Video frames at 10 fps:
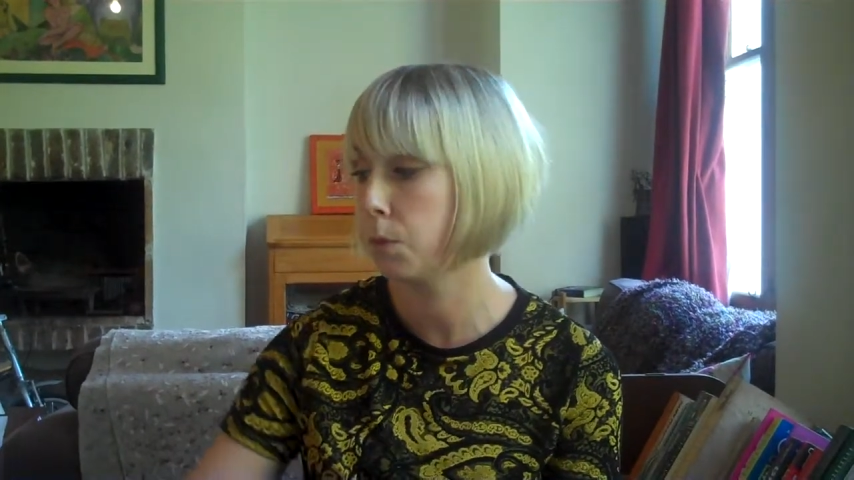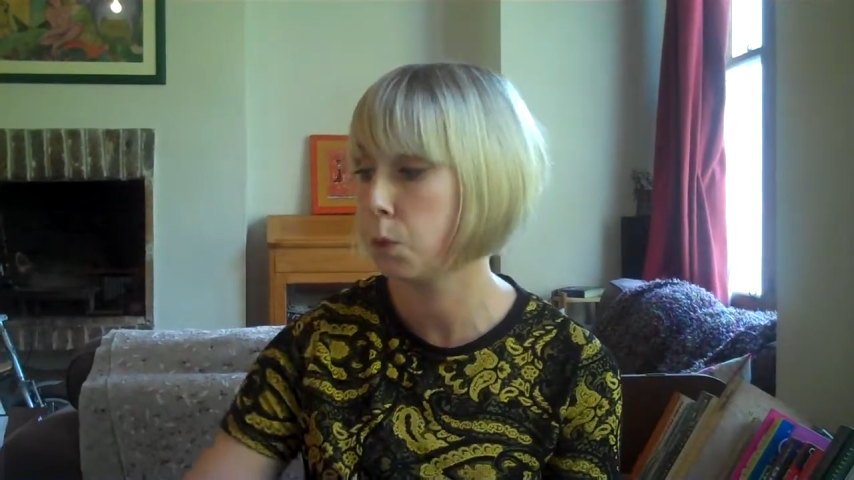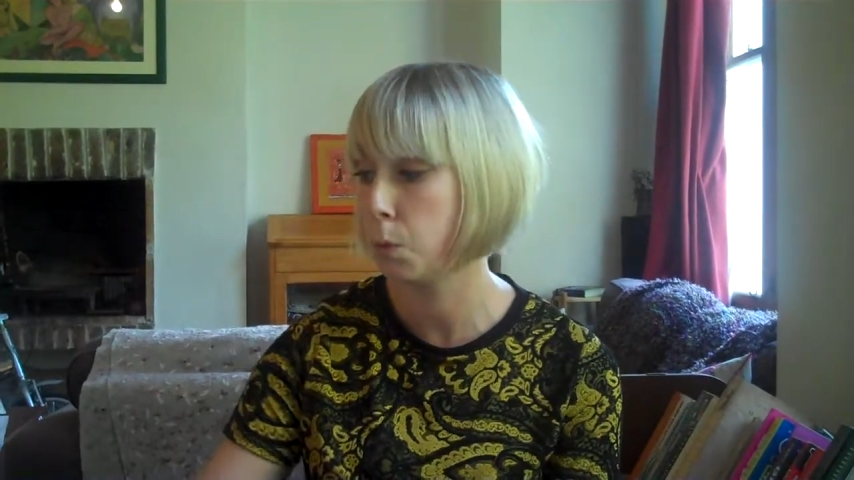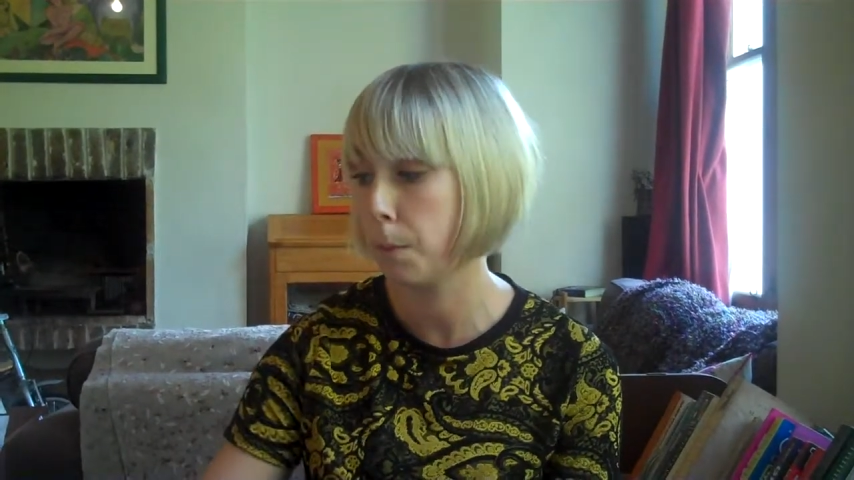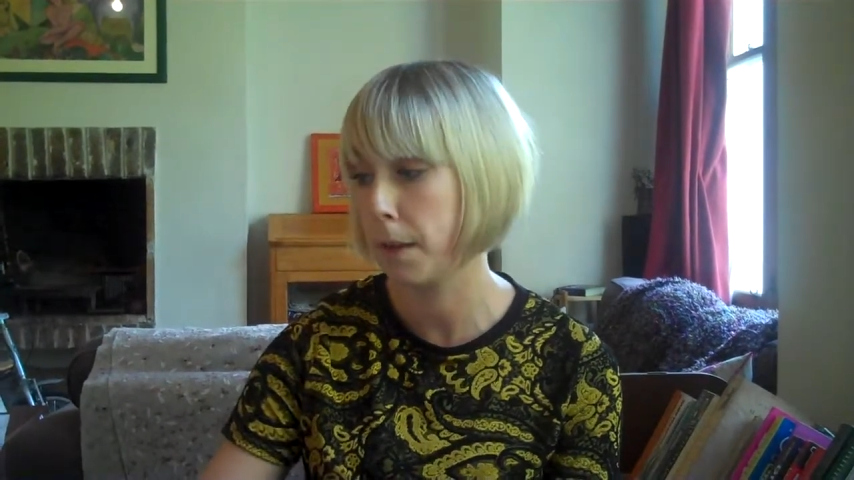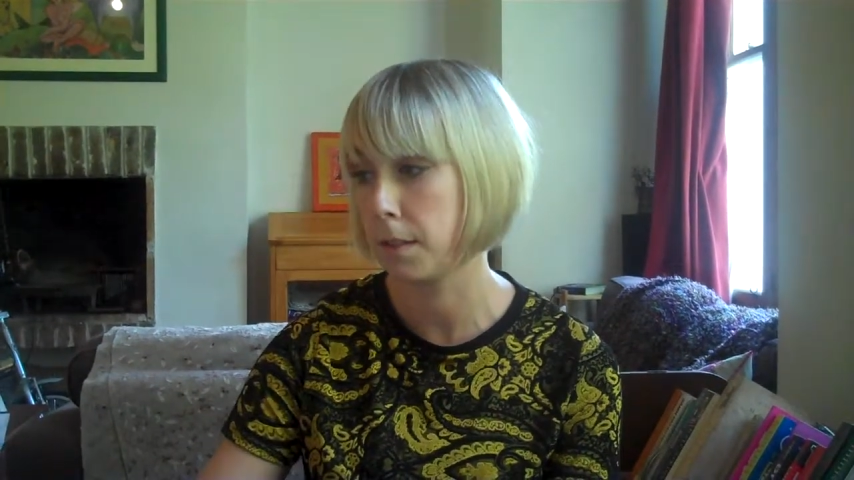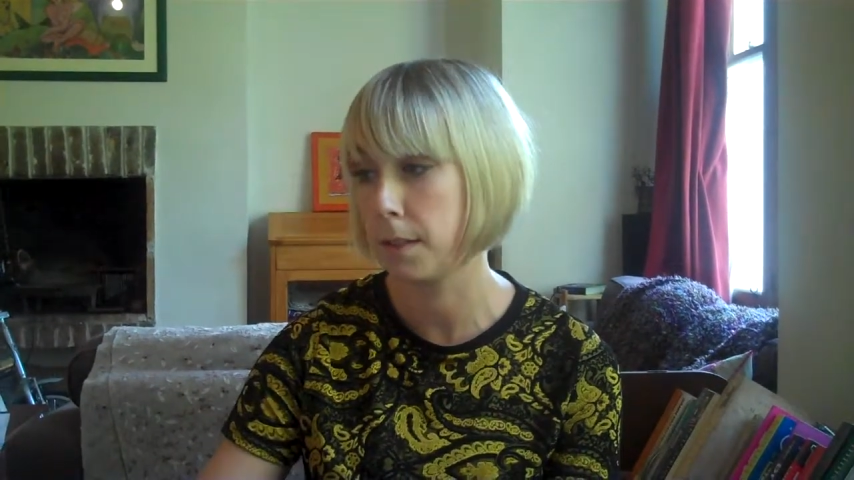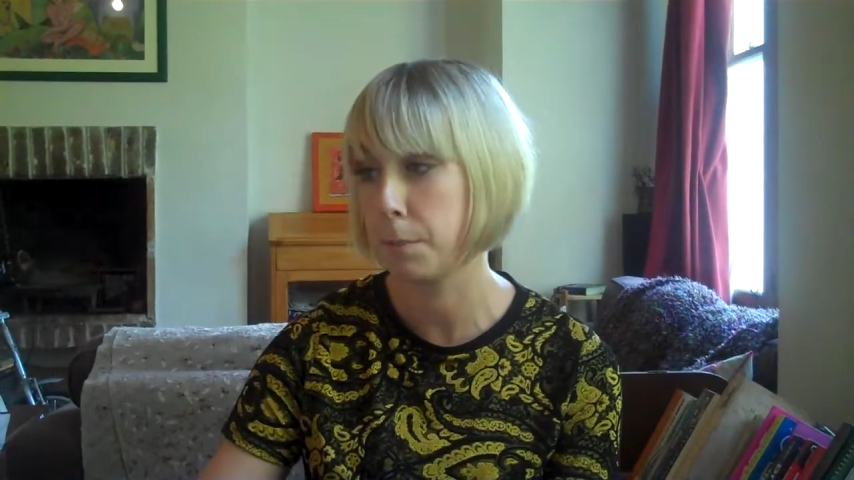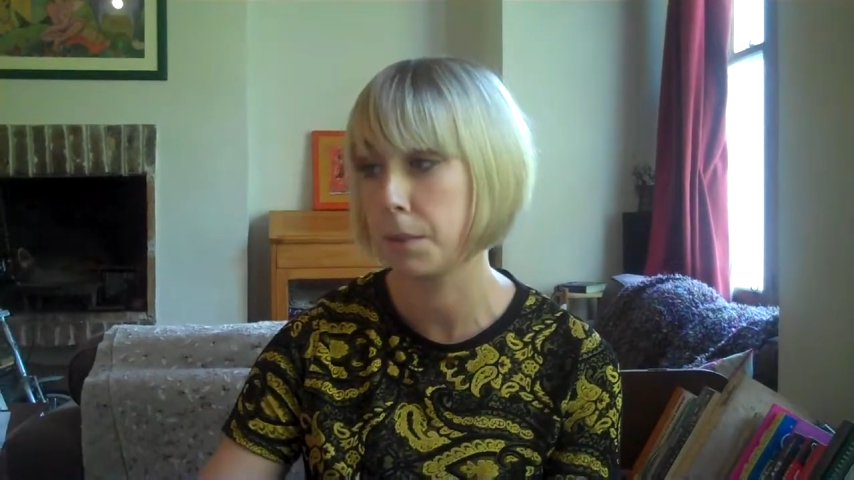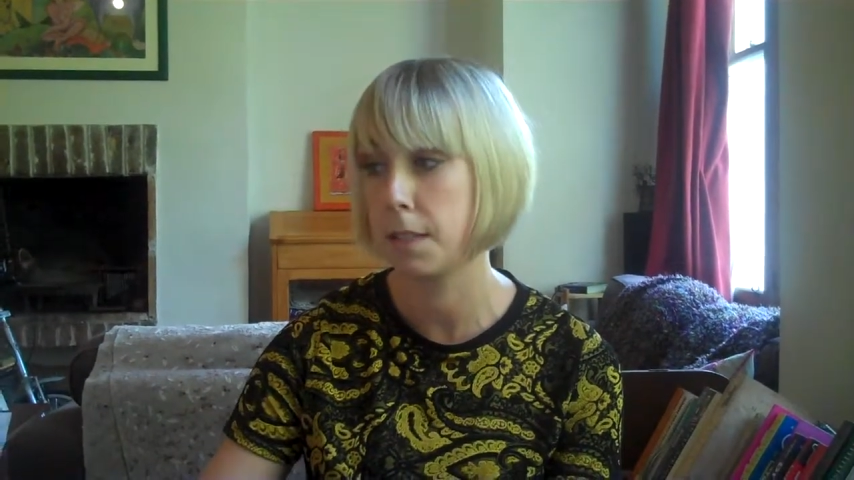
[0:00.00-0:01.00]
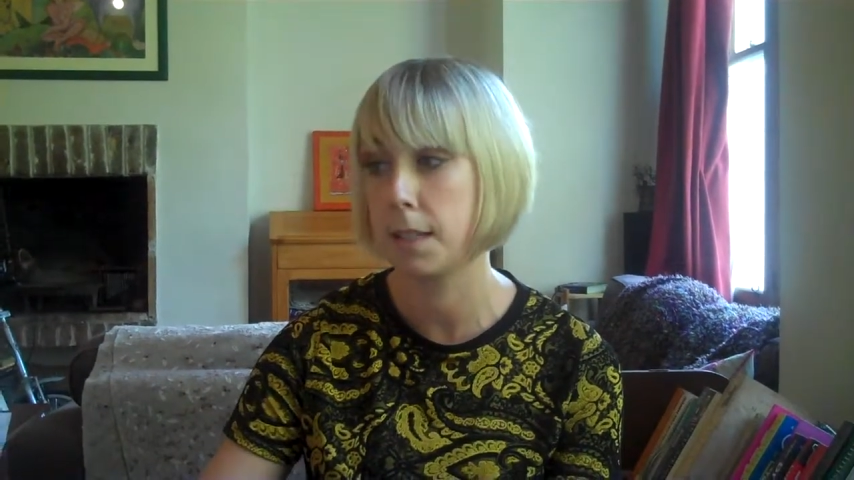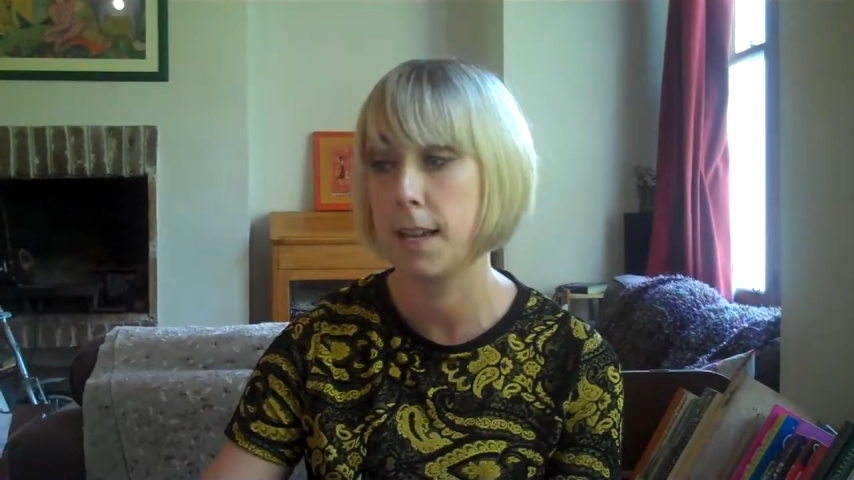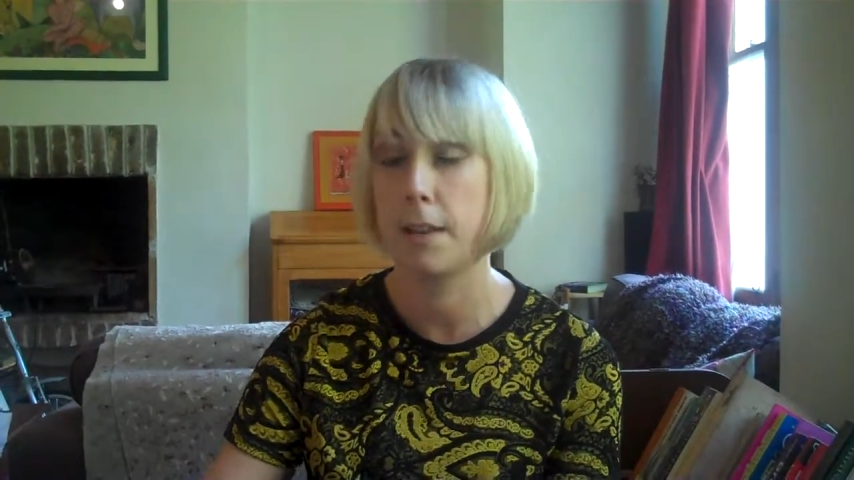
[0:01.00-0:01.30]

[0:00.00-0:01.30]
talk about celebrity